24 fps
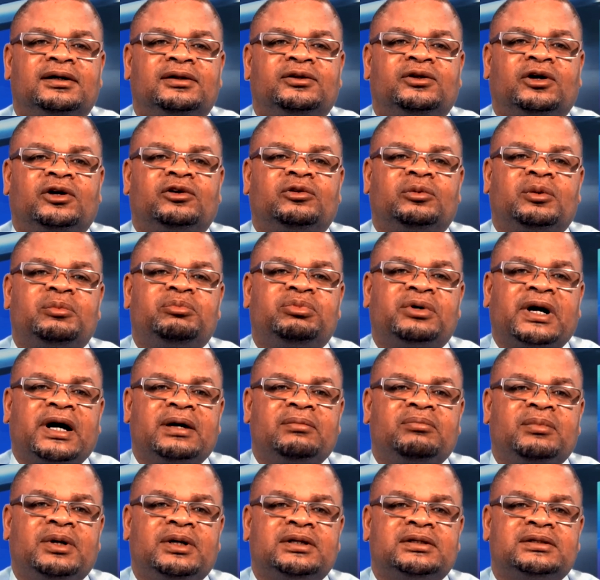The Honorable
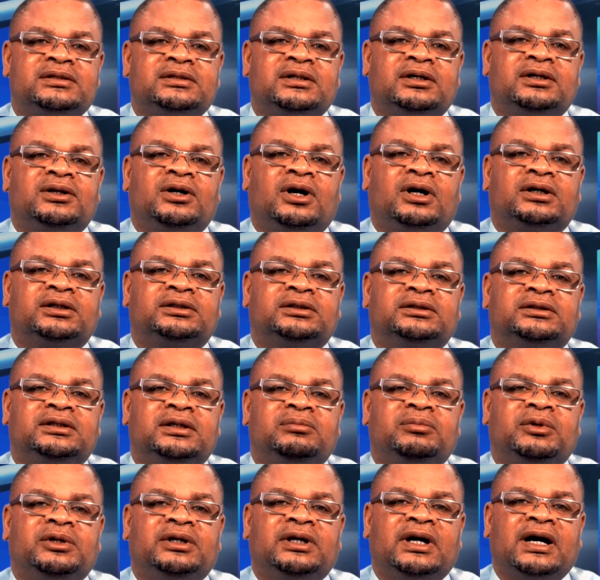Prime Minister, Dr.
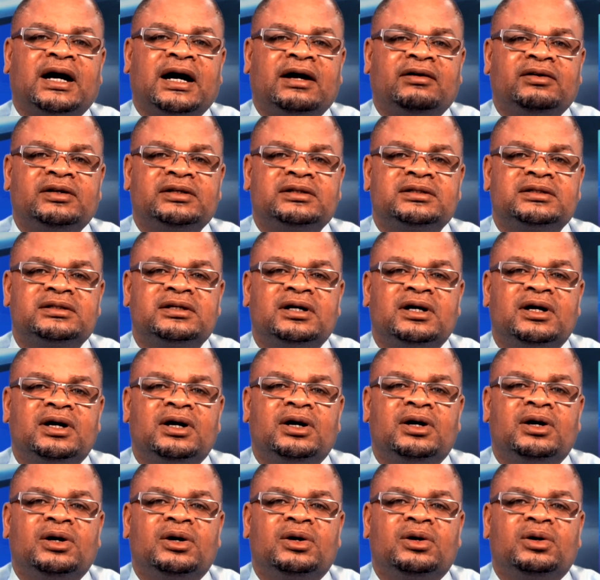Timothy Harris,
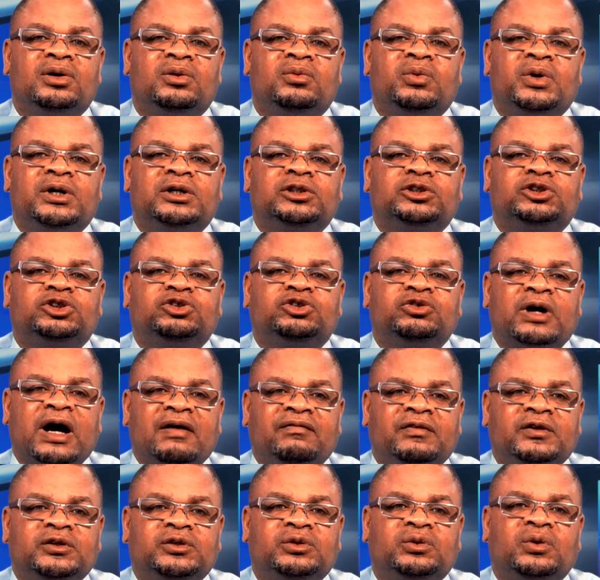will
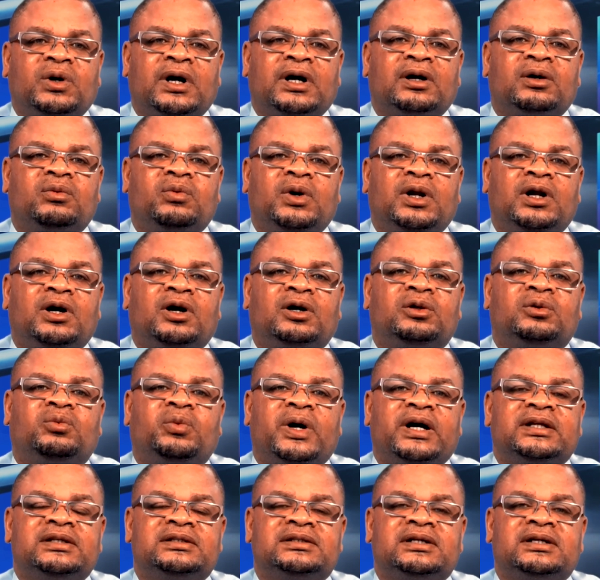travel to Anguilla on
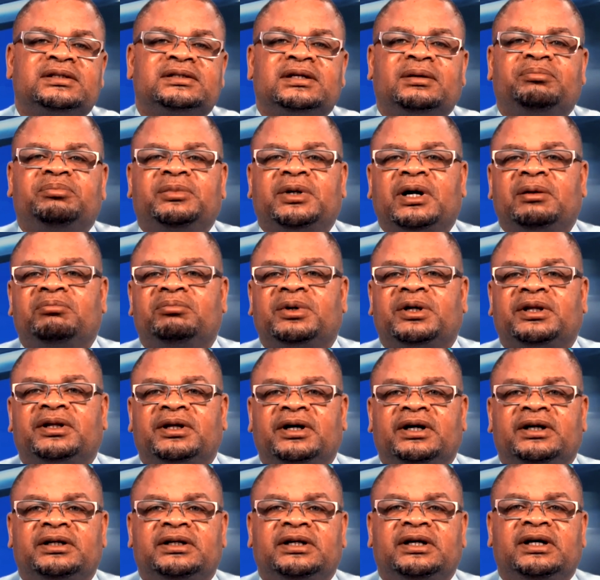Wednesday, September
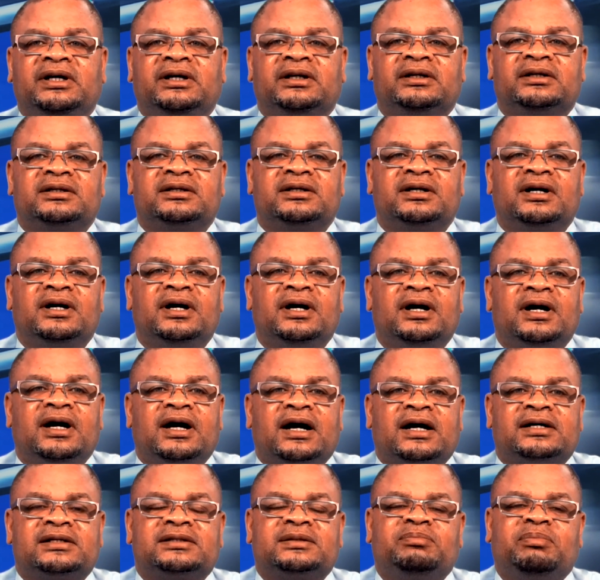13th
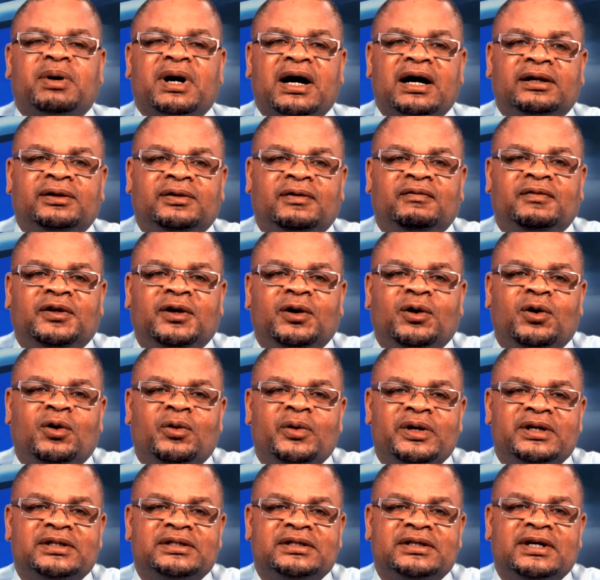as part of the
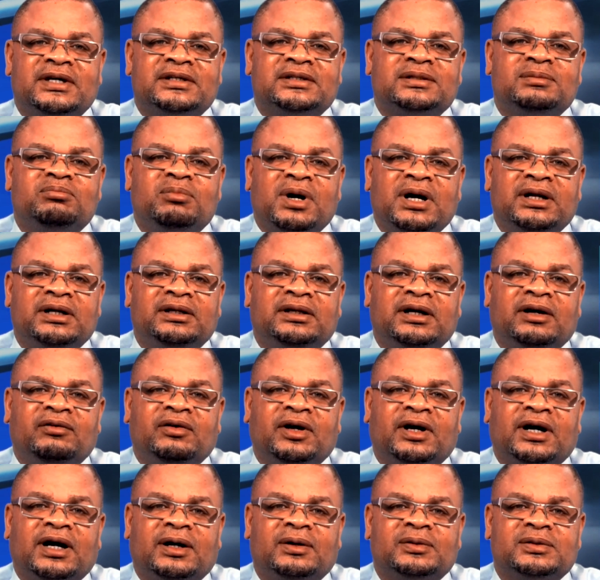OECS
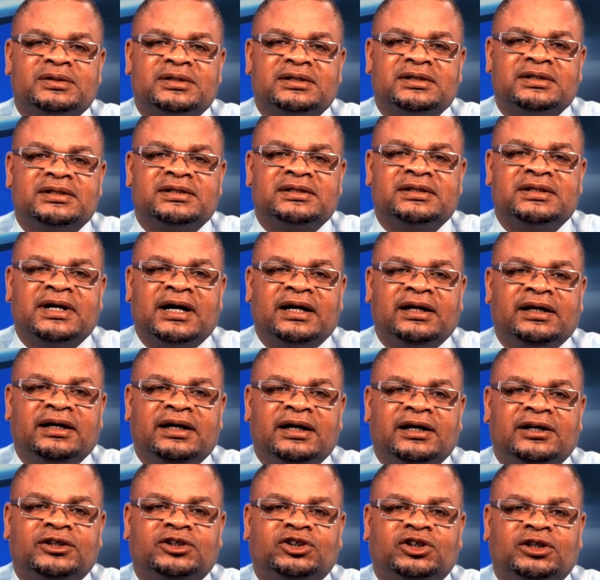Monetary Council's
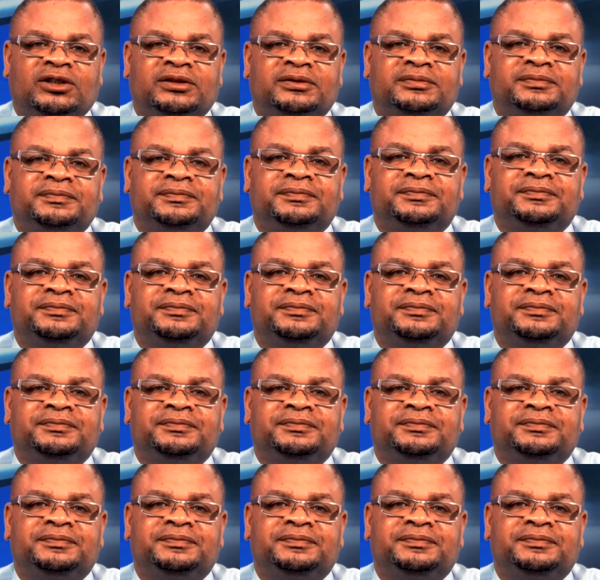delegation.